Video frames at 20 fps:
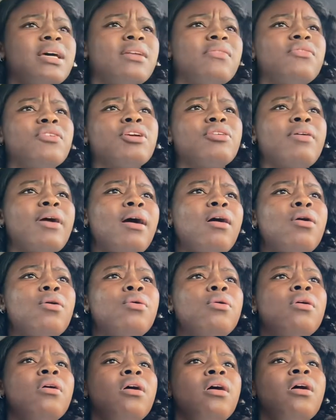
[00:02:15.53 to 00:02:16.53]
had to figure out
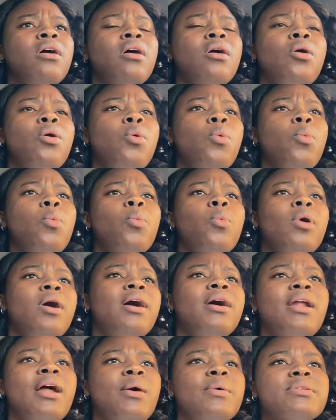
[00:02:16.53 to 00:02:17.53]

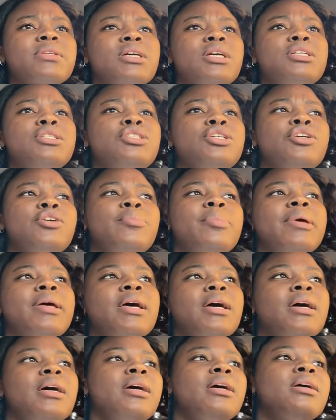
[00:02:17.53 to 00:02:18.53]
what I was gonna do
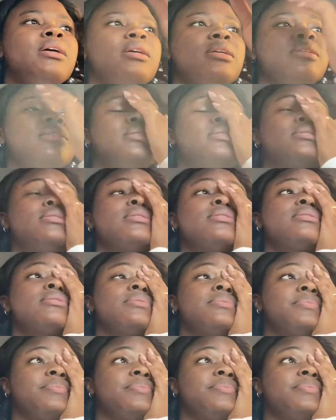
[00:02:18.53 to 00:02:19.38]
because